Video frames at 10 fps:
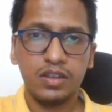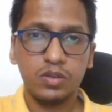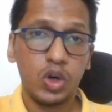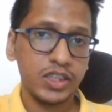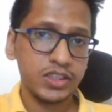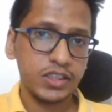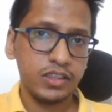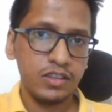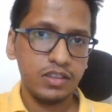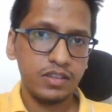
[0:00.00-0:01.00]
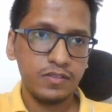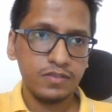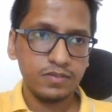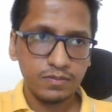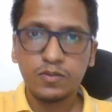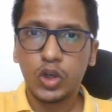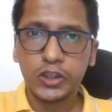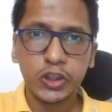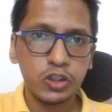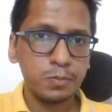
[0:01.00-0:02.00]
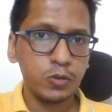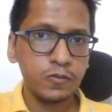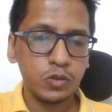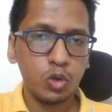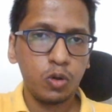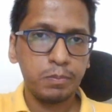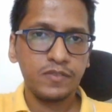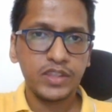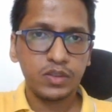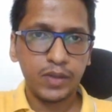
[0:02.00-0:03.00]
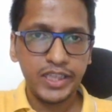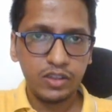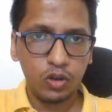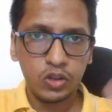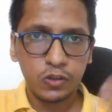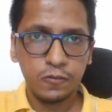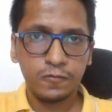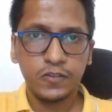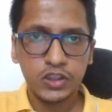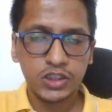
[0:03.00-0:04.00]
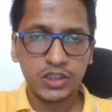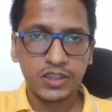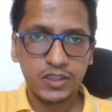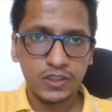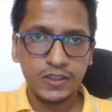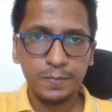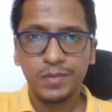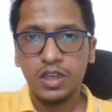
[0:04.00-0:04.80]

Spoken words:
what is a good move to open with white on your first turn,